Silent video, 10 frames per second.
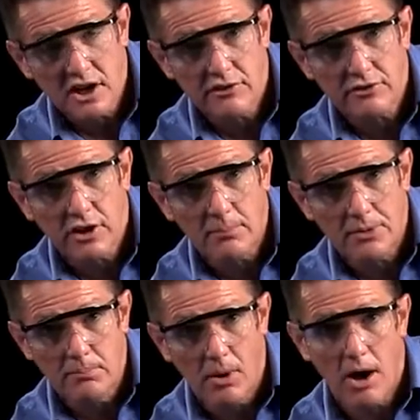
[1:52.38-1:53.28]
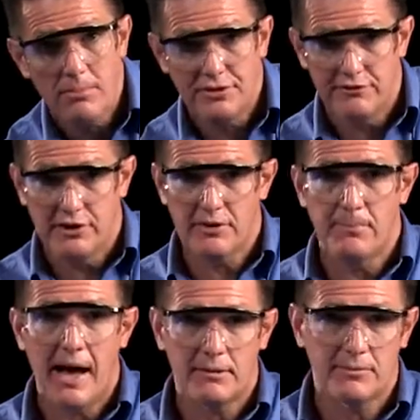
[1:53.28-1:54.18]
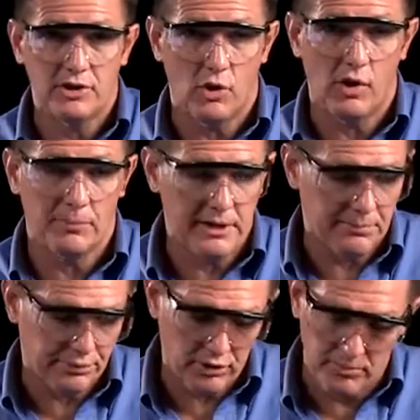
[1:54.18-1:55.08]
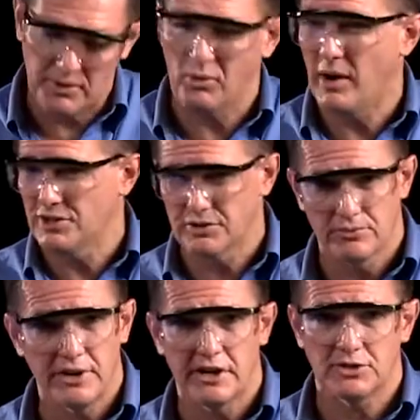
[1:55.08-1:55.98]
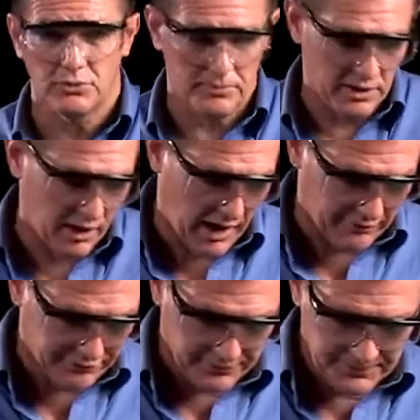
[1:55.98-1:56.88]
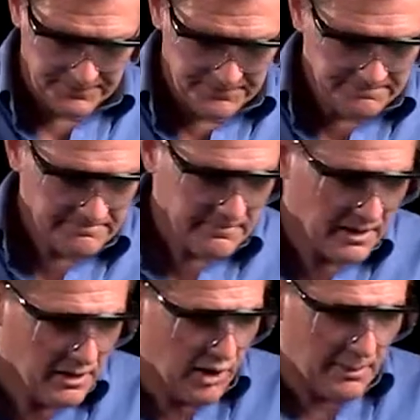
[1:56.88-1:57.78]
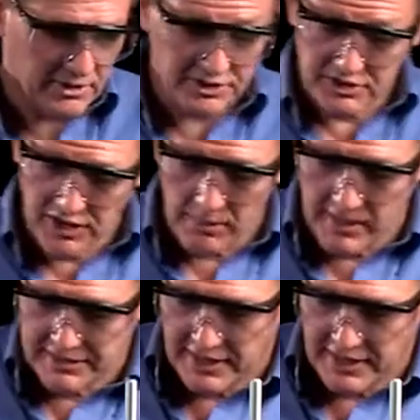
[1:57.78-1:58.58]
cover up the bulb at the very bottom of the ORP probe, otherwise your readings would be off. I'm going to start my